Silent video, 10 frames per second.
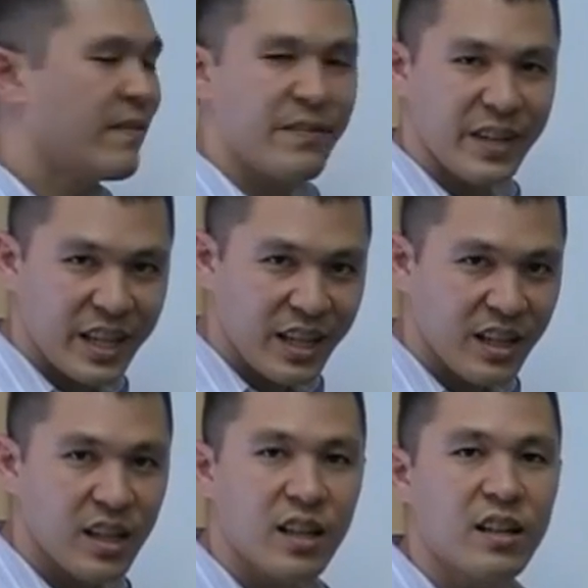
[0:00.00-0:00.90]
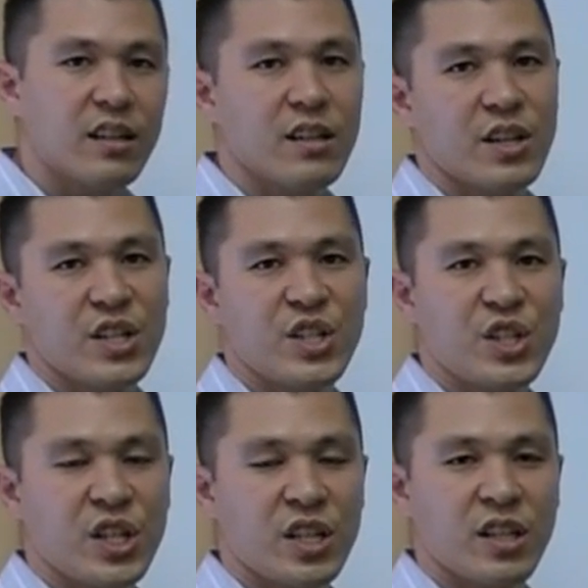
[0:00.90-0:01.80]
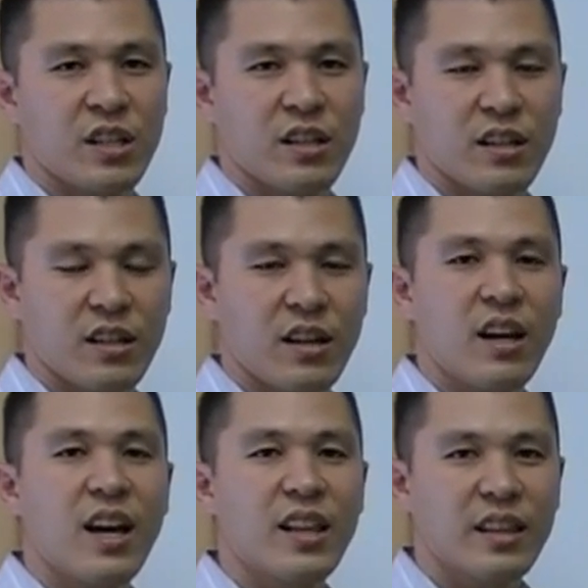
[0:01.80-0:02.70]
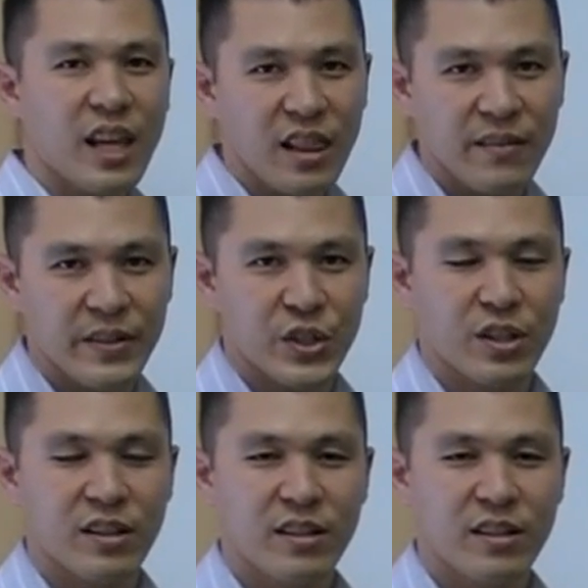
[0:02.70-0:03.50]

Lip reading: Vision. Television.